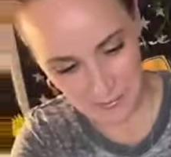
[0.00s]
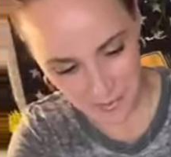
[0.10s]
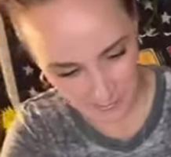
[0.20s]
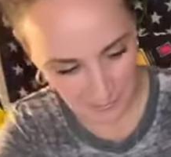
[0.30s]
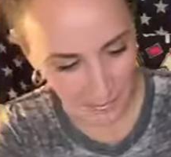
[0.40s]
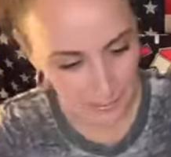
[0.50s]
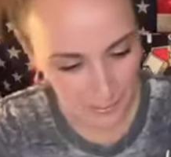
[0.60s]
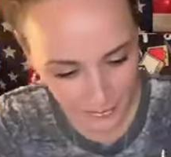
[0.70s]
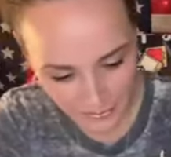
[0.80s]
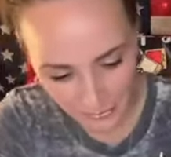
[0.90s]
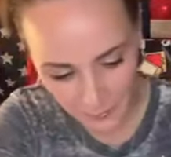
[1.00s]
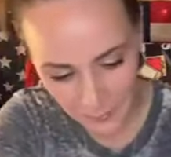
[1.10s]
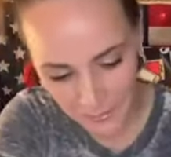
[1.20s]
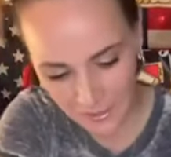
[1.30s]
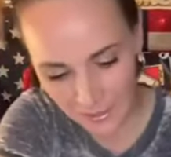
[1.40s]
but my brain
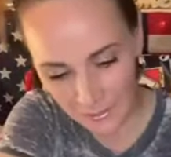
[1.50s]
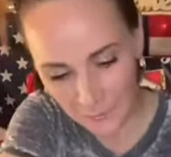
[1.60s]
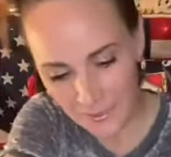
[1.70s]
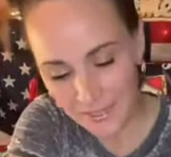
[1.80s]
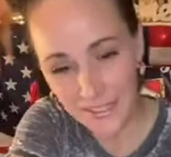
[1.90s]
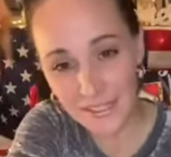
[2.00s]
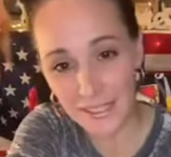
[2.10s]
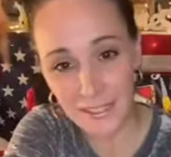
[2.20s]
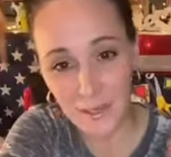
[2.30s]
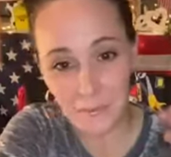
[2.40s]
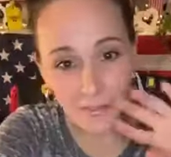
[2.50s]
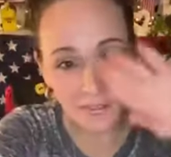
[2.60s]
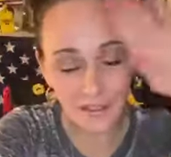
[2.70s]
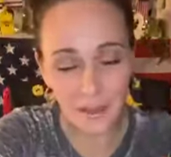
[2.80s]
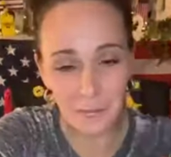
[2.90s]
goes like, once I say
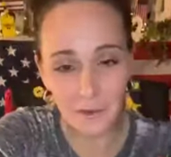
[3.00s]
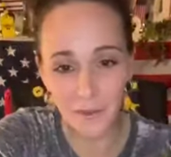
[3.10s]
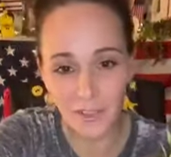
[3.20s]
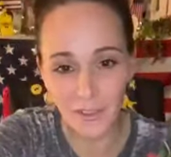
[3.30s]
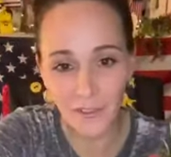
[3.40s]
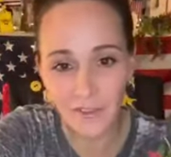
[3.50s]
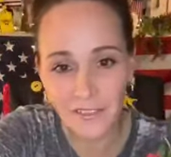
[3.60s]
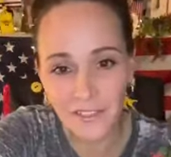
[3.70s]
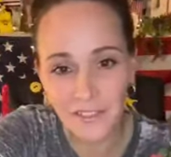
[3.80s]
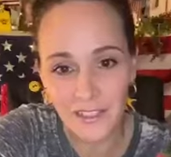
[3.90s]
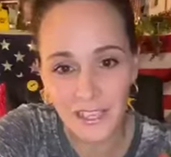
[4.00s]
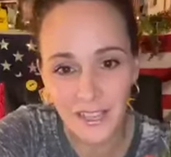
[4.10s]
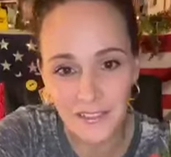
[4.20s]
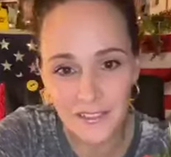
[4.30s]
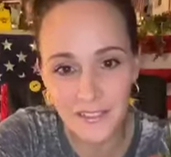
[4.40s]
something, I'm already on to the
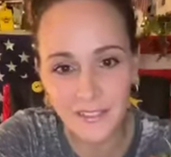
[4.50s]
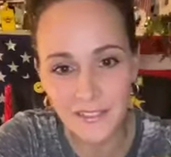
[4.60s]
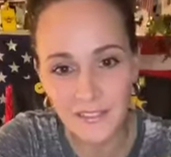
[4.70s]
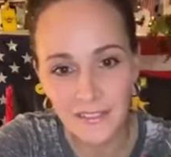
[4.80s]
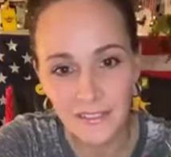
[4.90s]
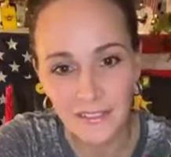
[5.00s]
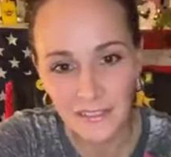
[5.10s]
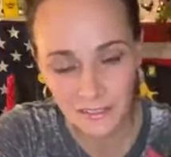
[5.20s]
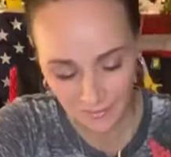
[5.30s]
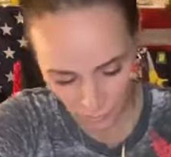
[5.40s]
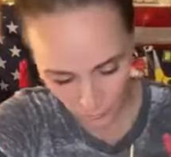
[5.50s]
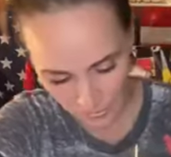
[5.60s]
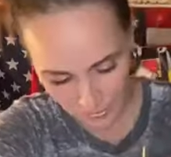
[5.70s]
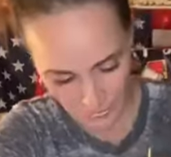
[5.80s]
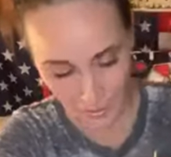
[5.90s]
next.
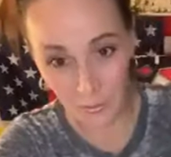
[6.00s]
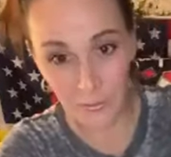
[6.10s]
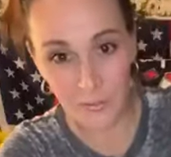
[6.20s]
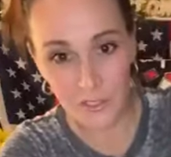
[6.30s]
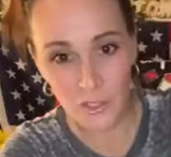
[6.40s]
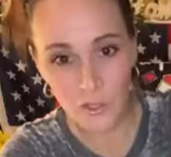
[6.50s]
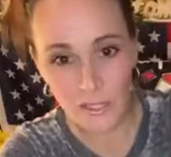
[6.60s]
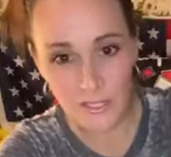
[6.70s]
Tracy knows.